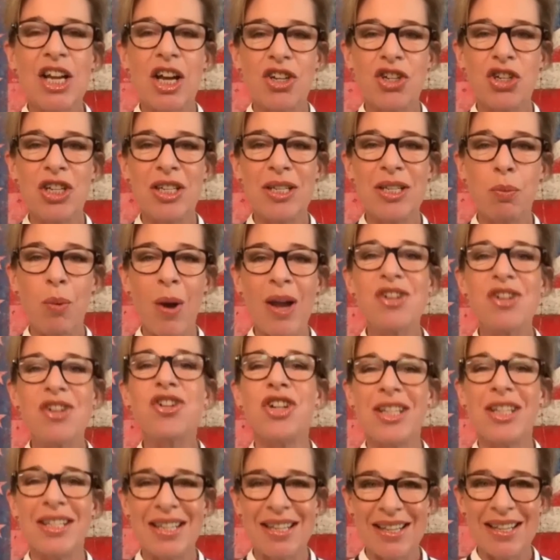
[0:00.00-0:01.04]
She's a
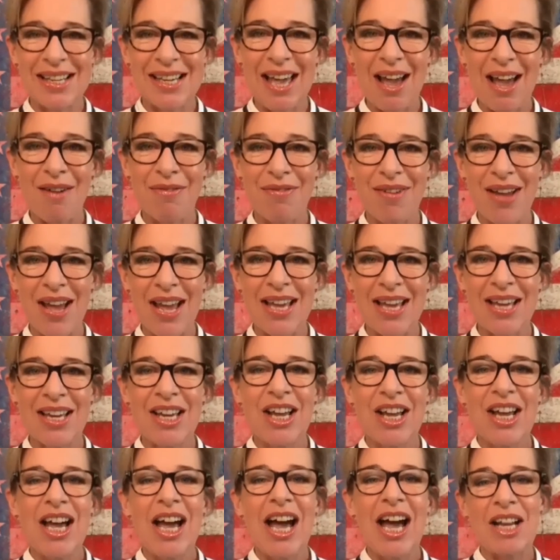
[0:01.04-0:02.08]
waitress in the cafe,
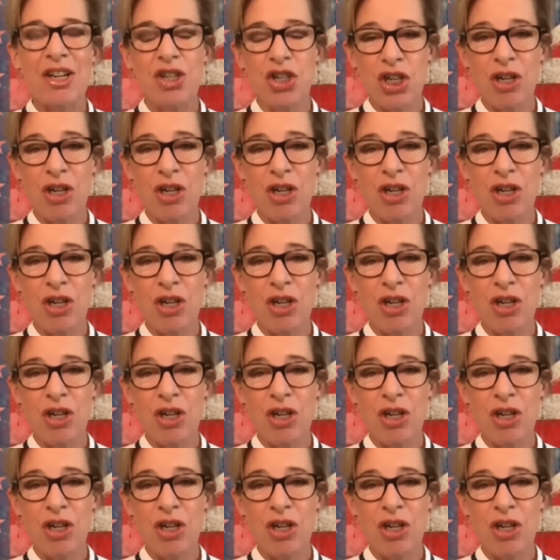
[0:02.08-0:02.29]
and